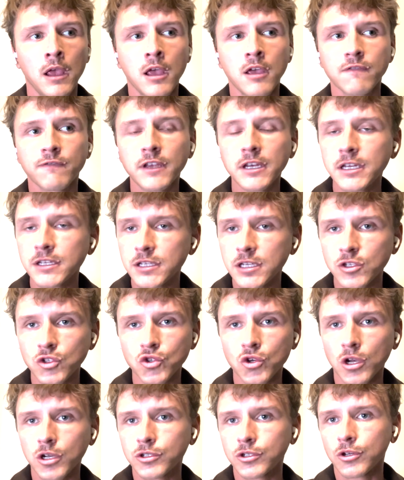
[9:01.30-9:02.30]
fitness
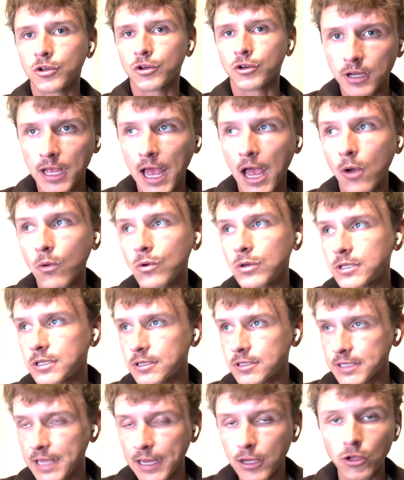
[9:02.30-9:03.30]
instructors. I was a
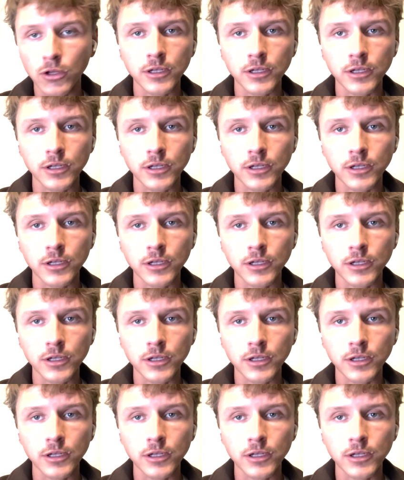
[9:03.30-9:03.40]
cycle